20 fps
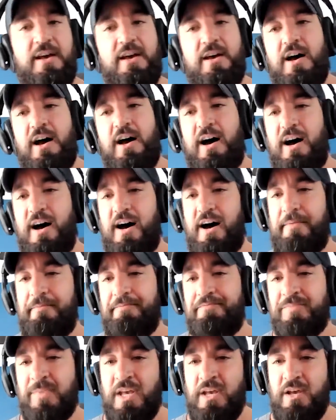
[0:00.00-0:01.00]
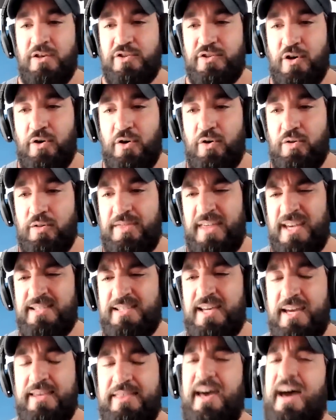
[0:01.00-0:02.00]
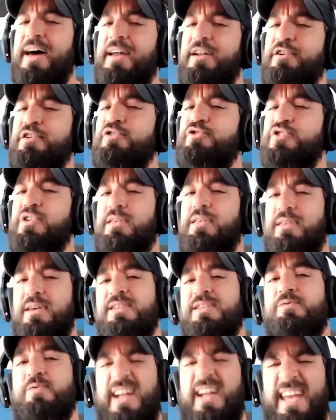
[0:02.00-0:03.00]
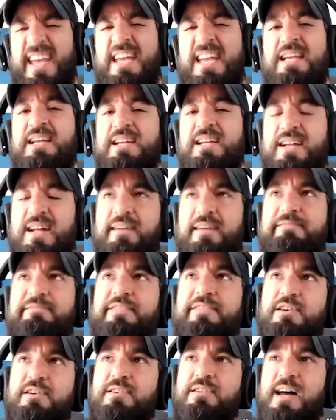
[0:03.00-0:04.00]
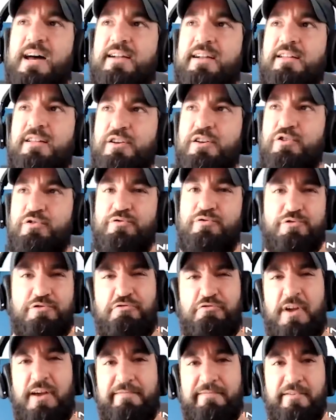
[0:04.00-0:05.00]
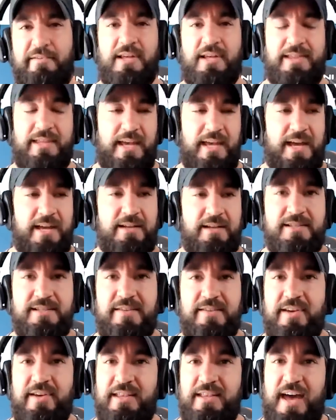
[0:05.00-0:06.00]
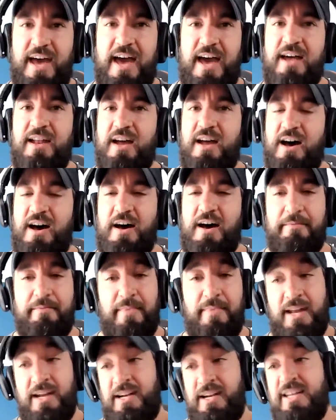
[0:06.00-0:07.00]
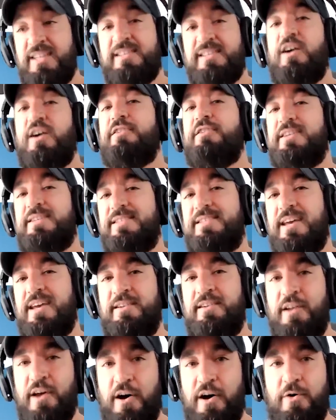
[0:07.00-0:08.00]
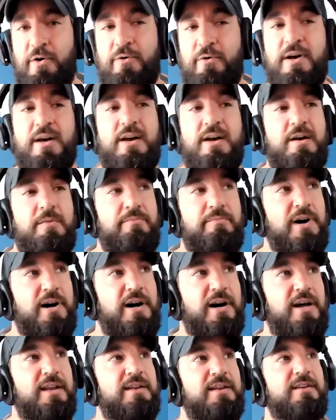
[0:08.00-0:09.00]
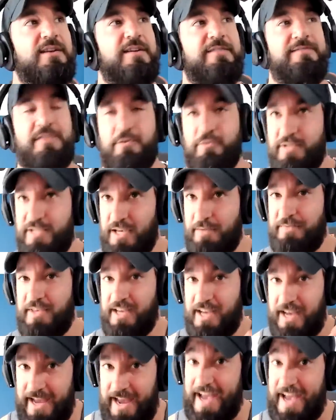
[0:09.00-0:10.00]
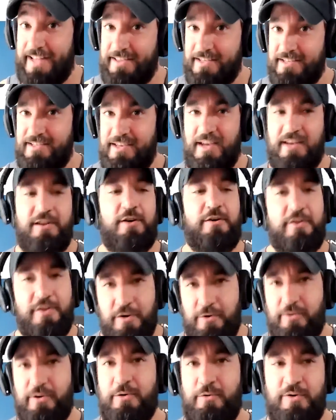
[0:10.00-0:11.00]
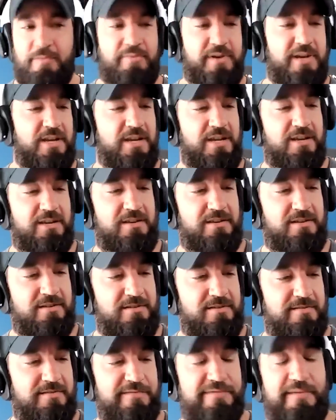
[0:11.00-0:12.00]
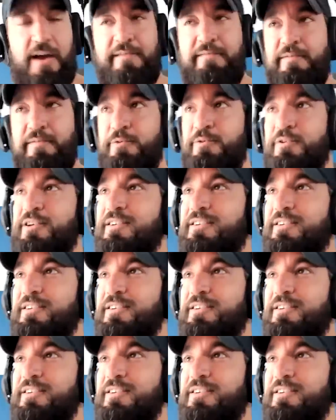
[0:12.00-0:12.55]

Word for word: um, so things like that are usually things when i eat it i feel kind of a little regretful at the end and stuff like that uh, and it is hard to say no but if there was something i had to say no to it would be fried food